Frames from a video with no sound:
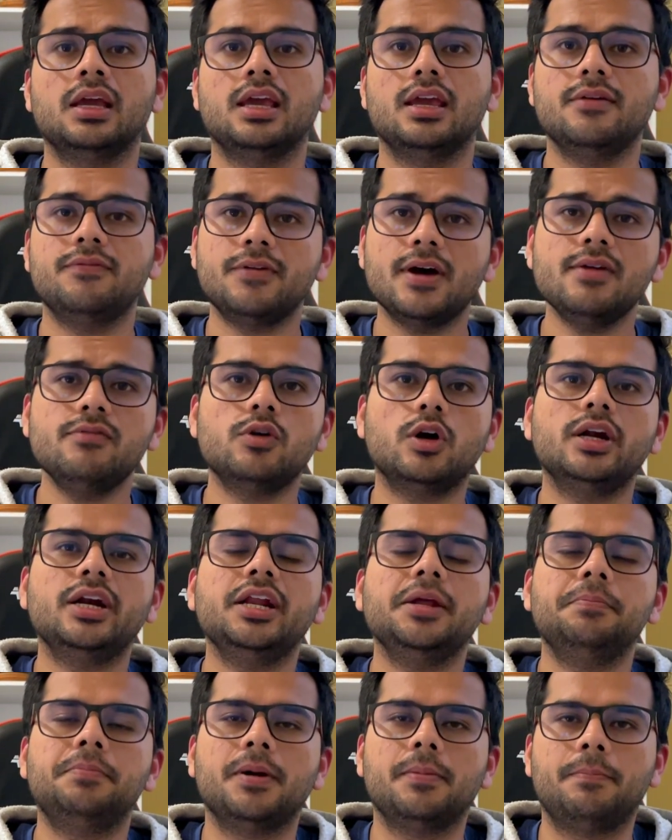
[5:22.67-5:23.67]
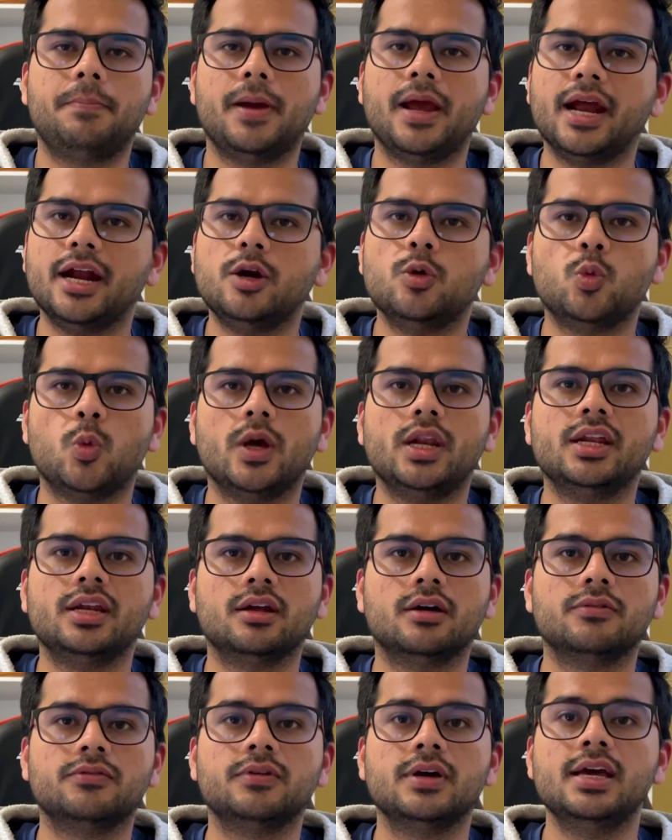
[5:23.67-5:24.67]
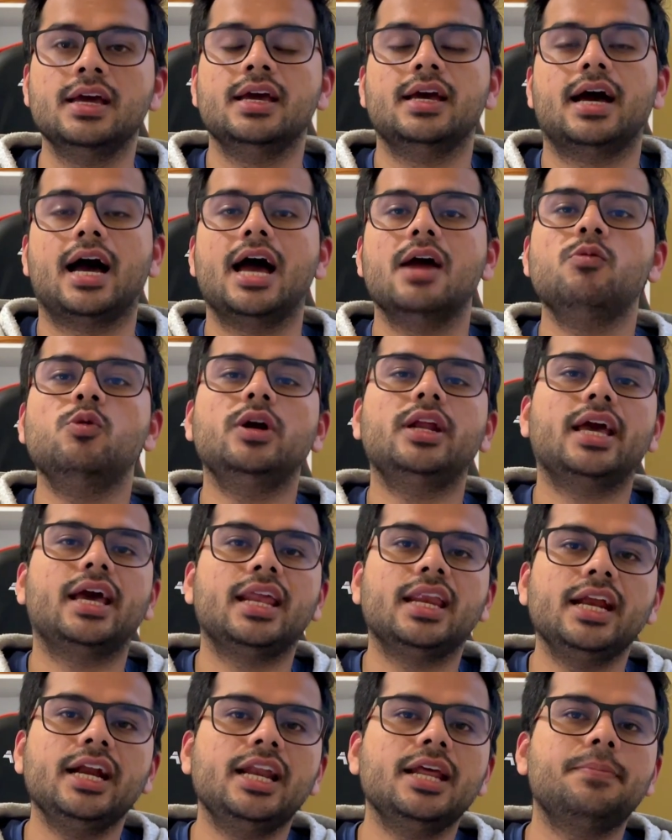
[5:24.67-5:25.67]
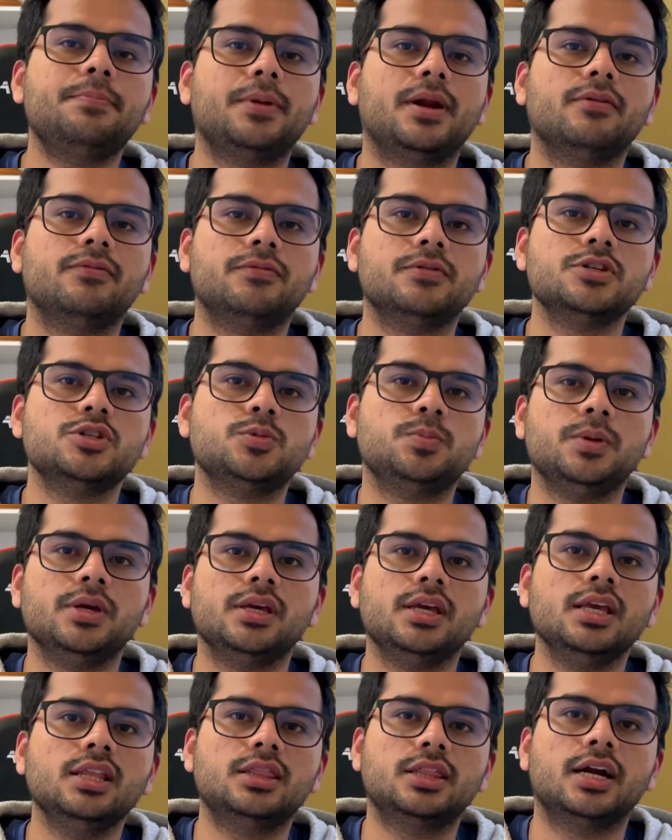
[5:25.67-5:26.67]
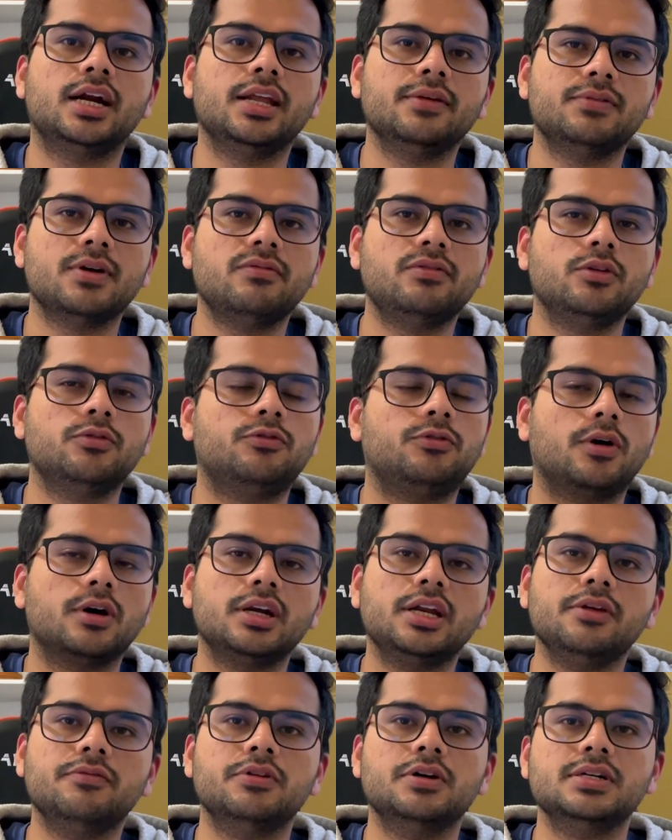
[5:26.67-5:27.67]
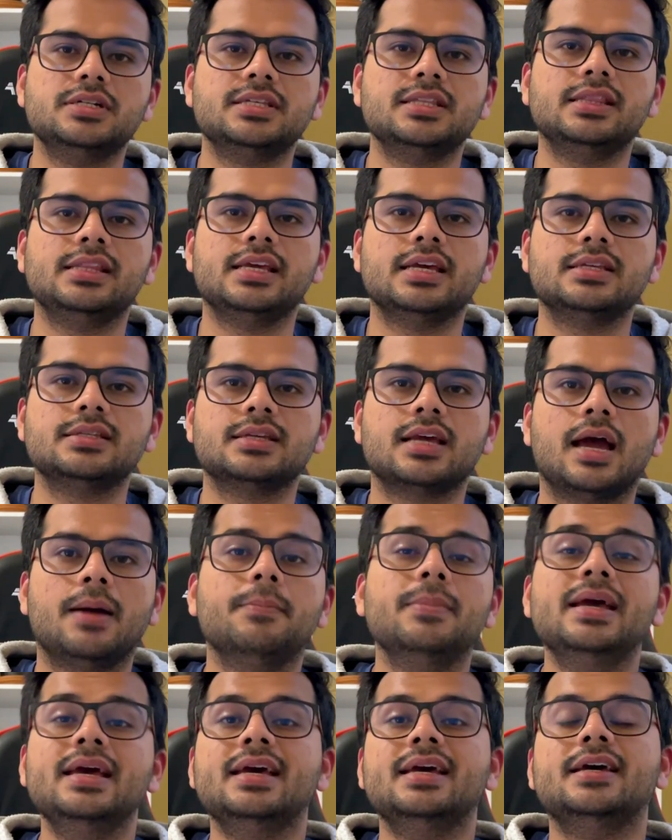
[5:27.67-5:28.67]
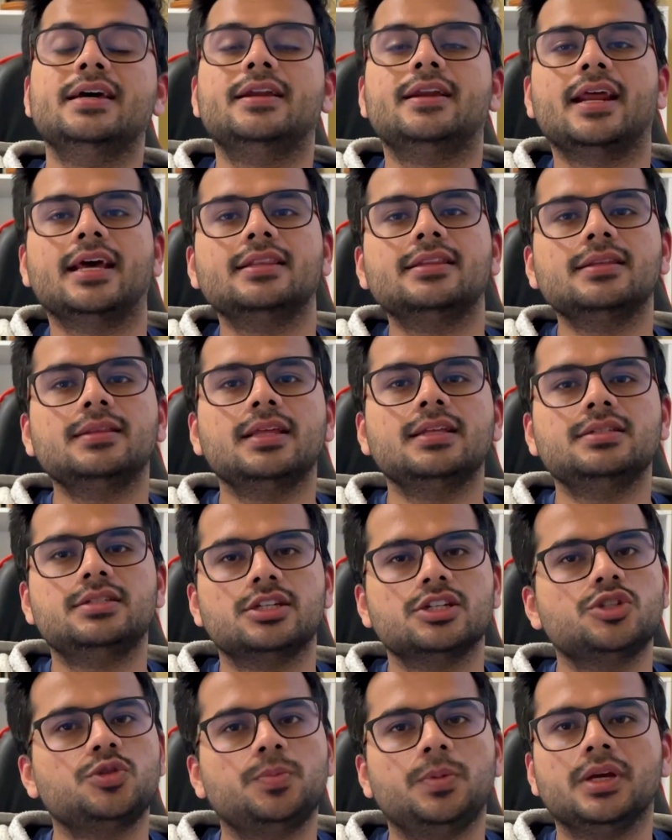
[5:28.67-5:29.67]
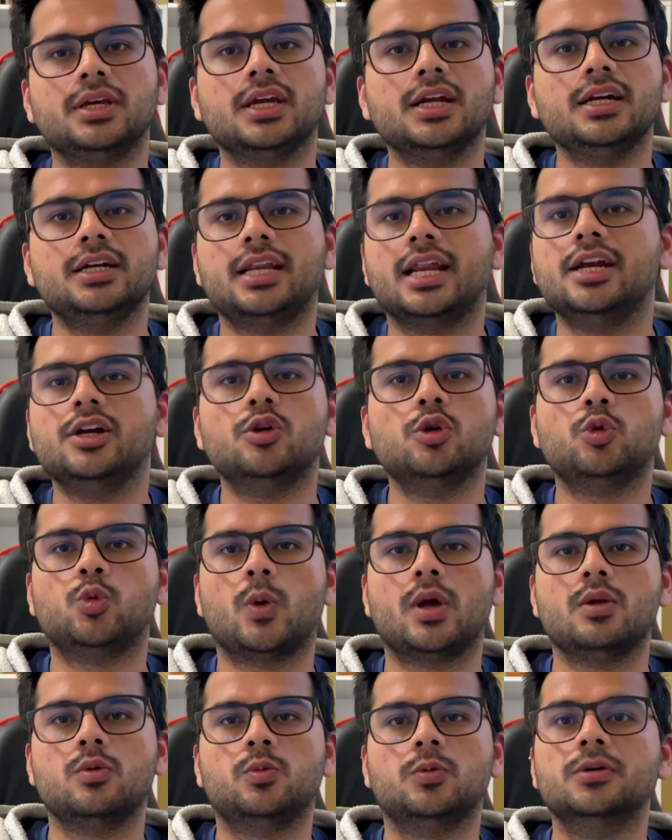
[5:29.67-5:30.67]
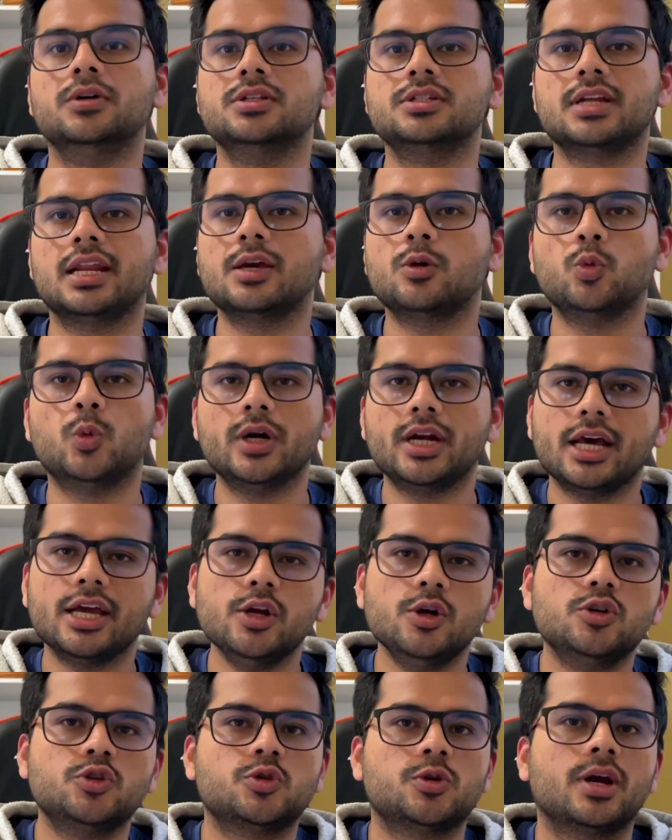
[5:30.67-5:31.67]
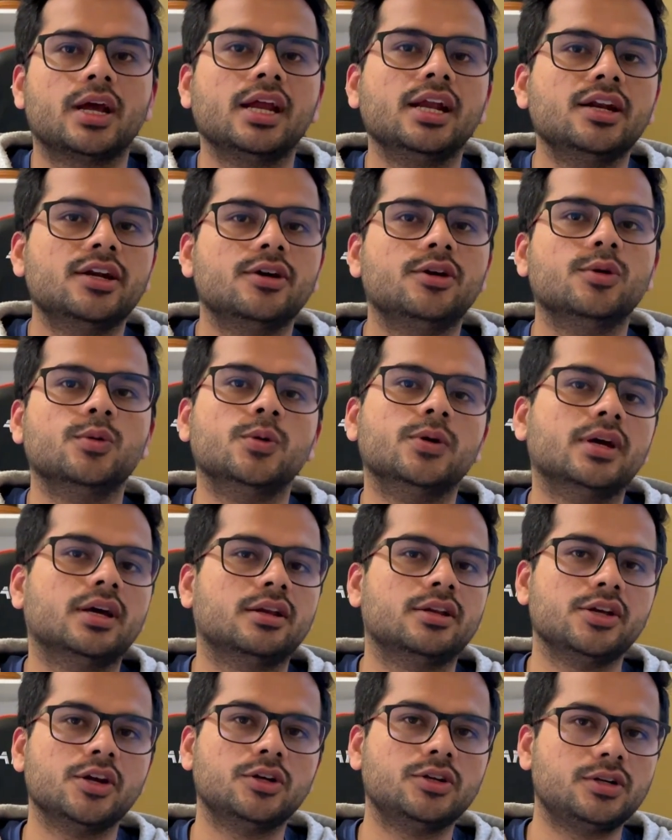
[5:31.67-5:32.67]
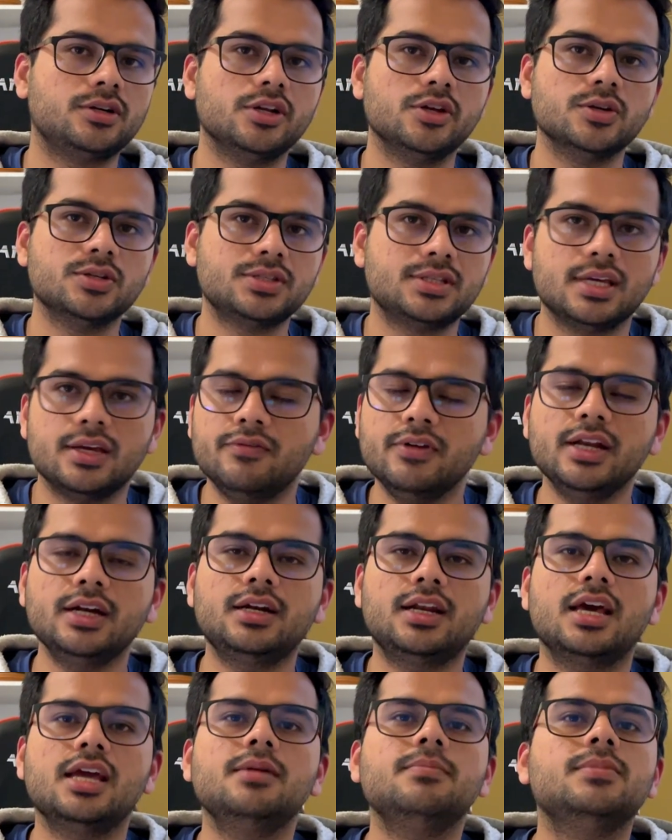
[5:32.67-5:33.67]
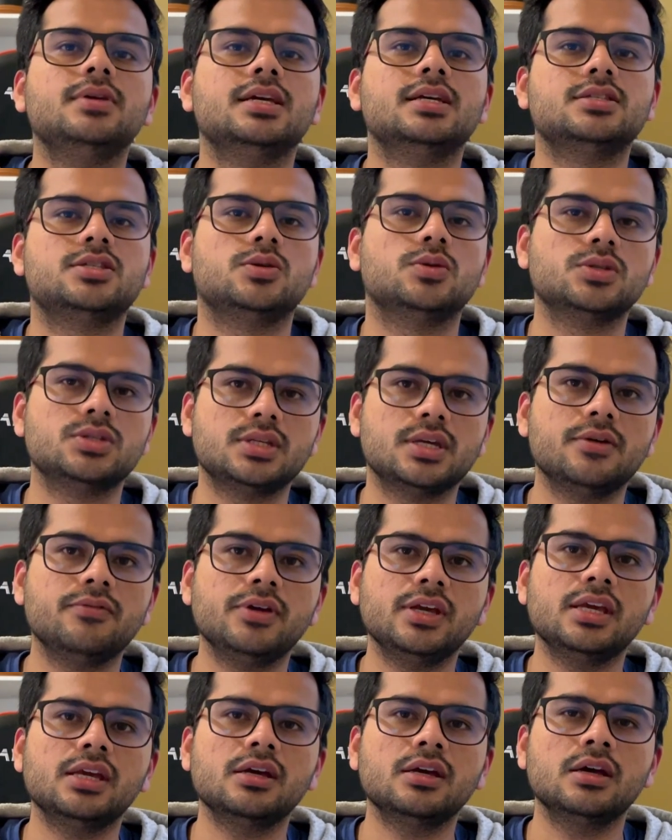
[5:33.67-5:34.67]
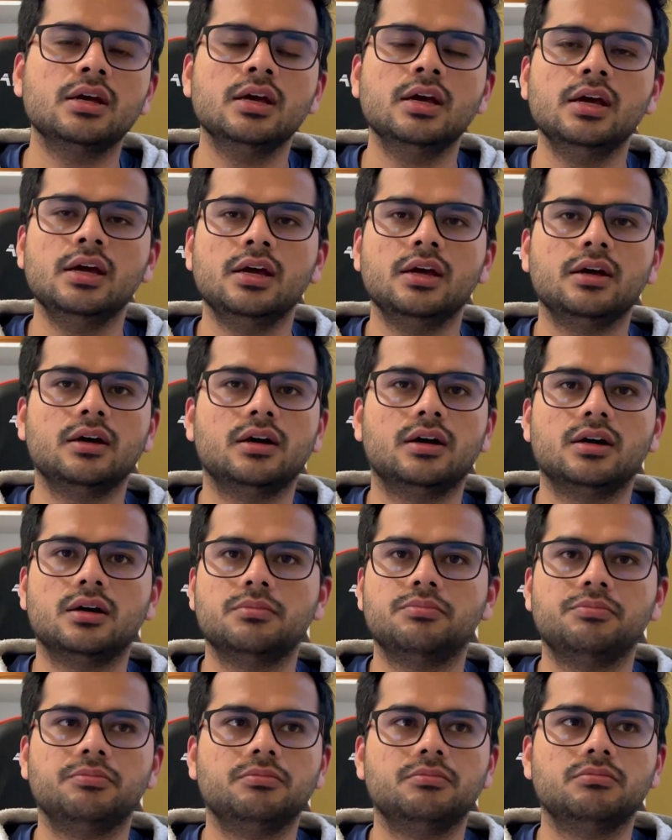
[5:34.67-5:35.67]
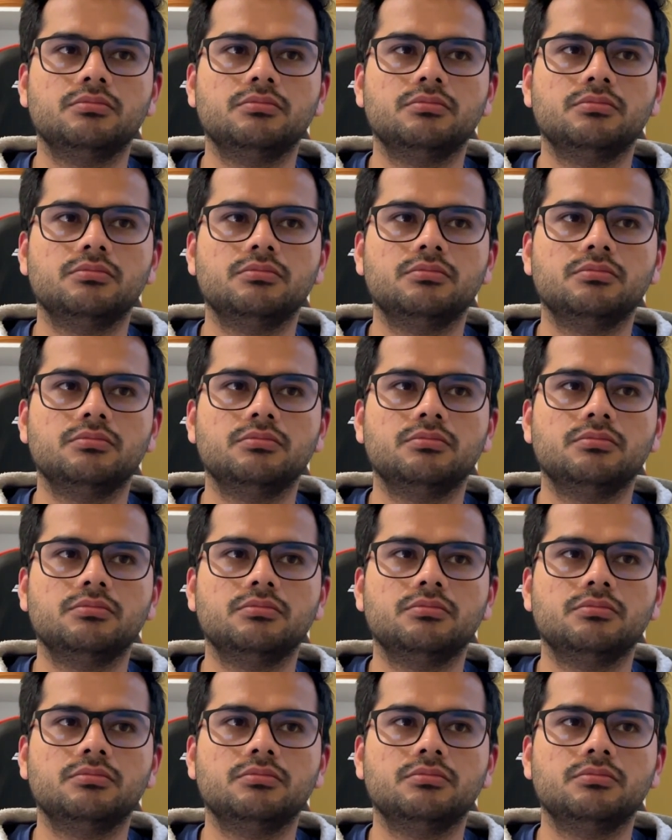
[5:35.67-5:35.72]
if I've already prepared well enough, I would any day prefer speaking thirty-five to forty words in the exam rather than just speaking ten to twelve words. Like, what are you trying to do here? You're, you're saving time. Yes, you're saving, uh,